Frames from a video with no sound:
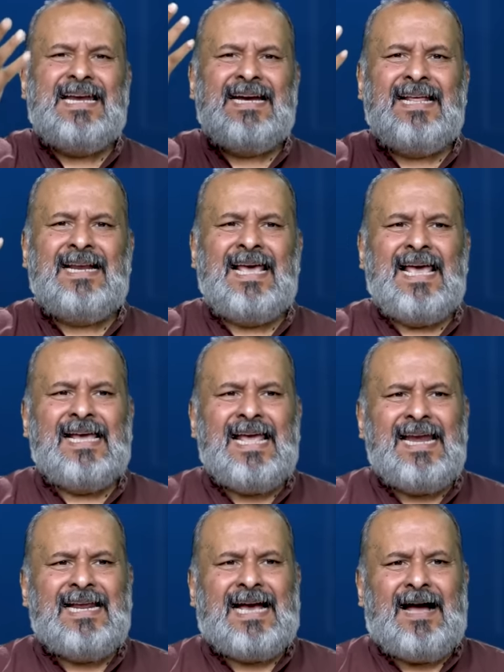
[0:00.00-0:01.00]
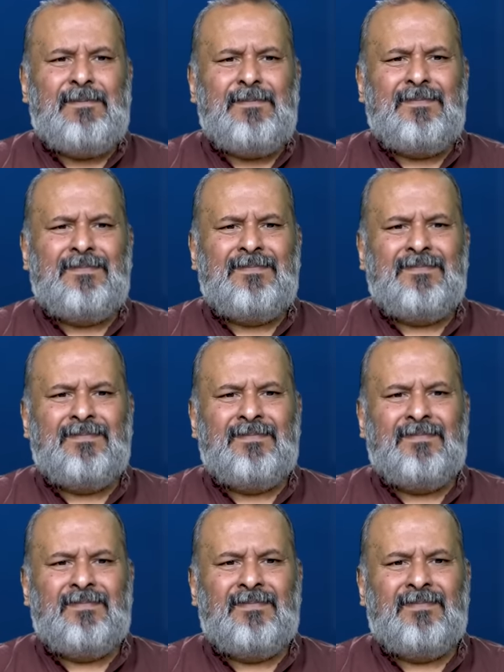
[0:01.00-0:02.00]
leader can come
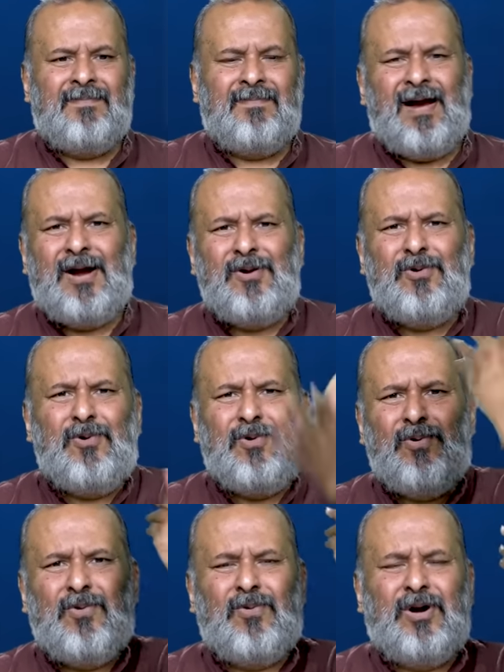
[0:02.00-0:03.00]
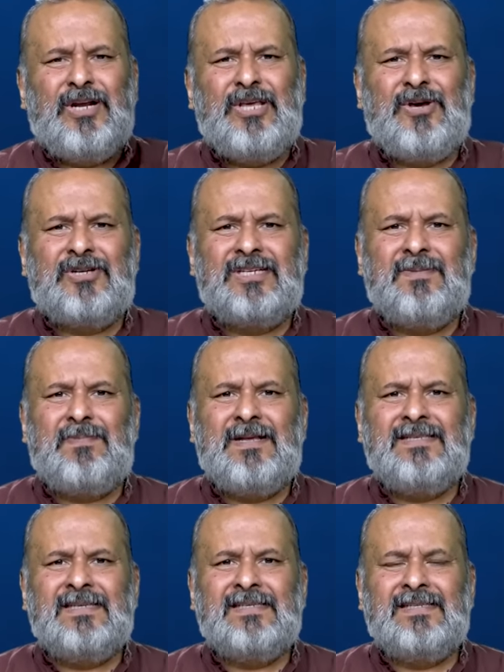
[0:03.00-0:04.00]
and do what he or she
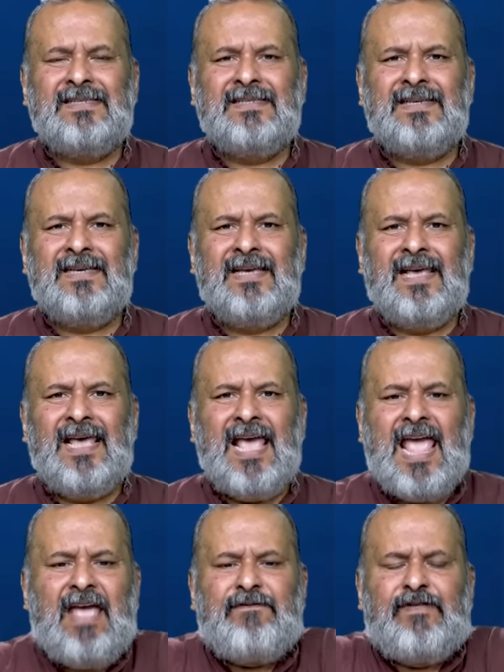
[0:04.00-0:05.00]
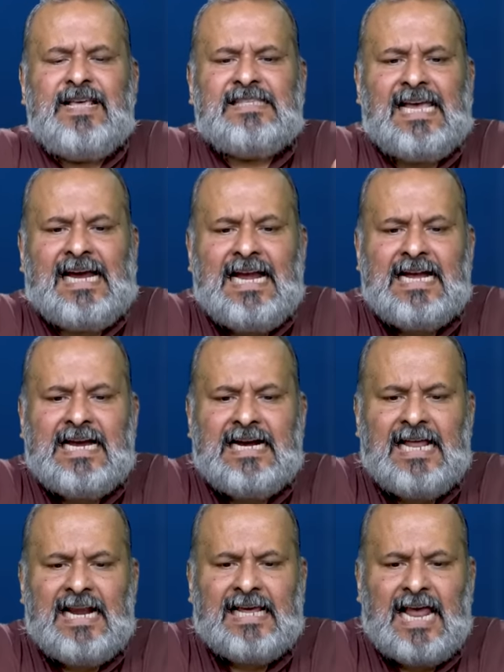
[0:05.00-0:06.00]
pleases. Every second
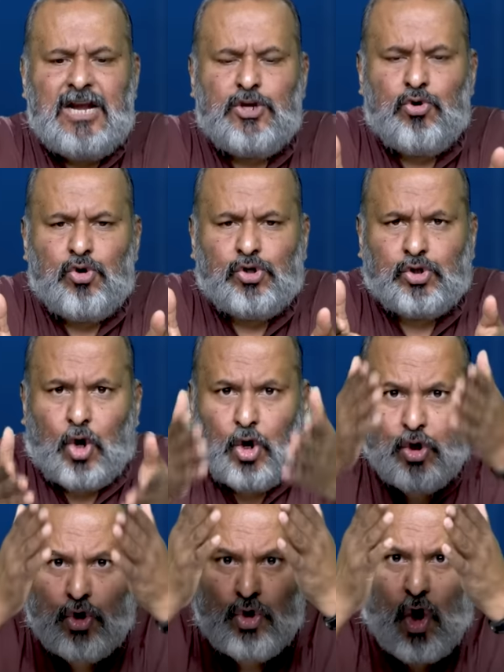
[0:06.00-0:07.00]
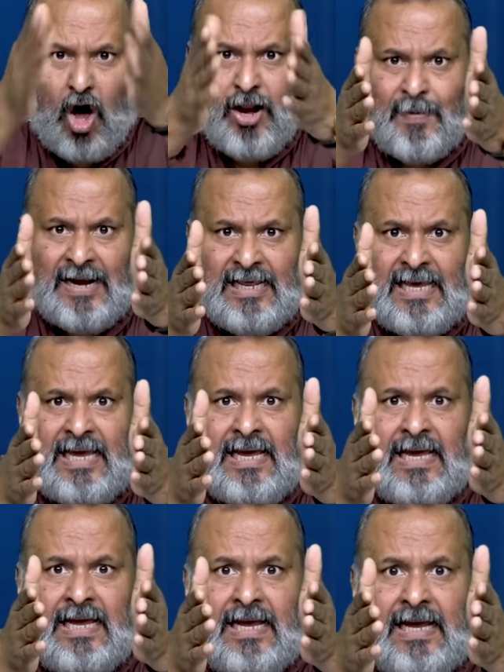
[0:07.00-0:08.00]
leader can use your money